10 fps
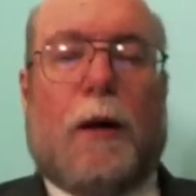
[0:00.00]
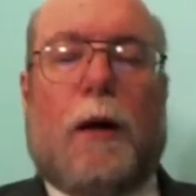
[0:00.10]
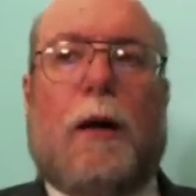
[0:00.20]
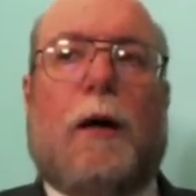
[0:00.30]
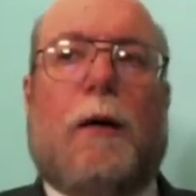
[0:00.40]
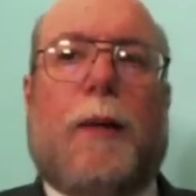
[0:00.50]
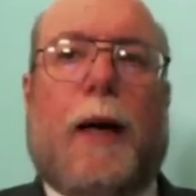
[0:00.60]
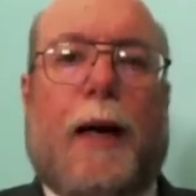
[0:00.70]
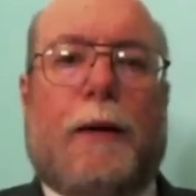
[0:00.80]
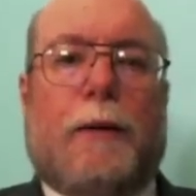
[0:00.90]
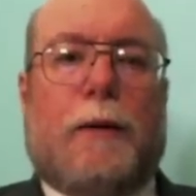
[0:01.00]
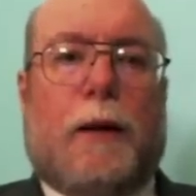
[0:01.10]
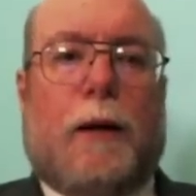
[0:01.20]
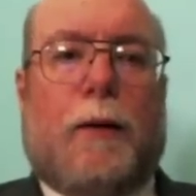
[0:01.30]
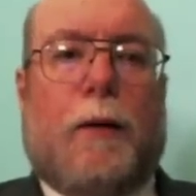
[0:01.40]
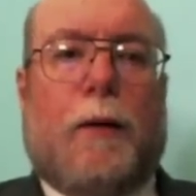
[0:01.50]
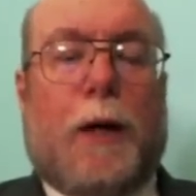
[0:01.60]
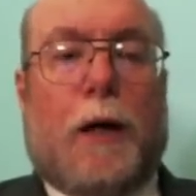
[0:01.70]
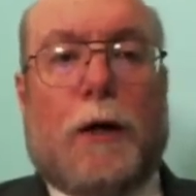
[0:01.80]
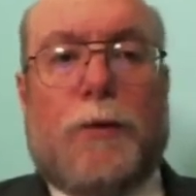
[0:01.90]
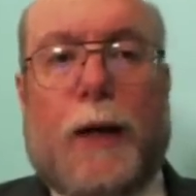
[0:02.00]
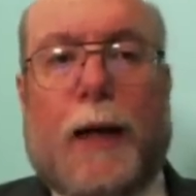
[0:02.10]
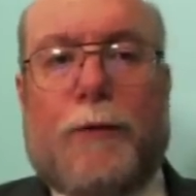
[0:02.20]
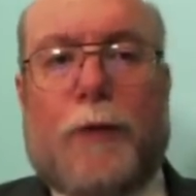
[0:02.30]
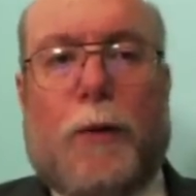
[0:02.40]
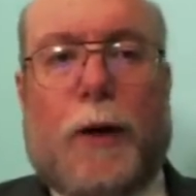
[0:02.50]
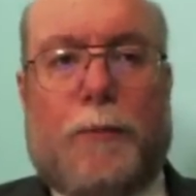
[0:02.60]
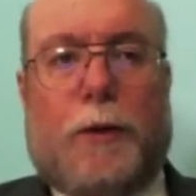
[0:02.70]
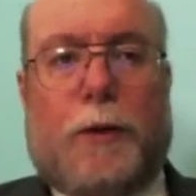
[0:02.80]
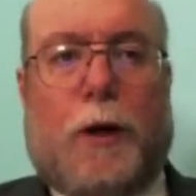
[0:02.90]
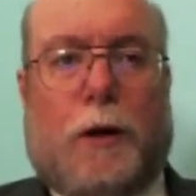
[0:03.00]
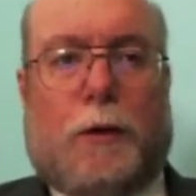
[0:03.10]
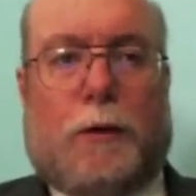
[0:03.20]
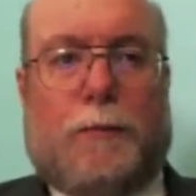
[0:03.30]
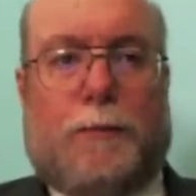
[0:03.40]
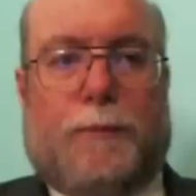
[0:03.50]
um, and uh, because we have low input costs,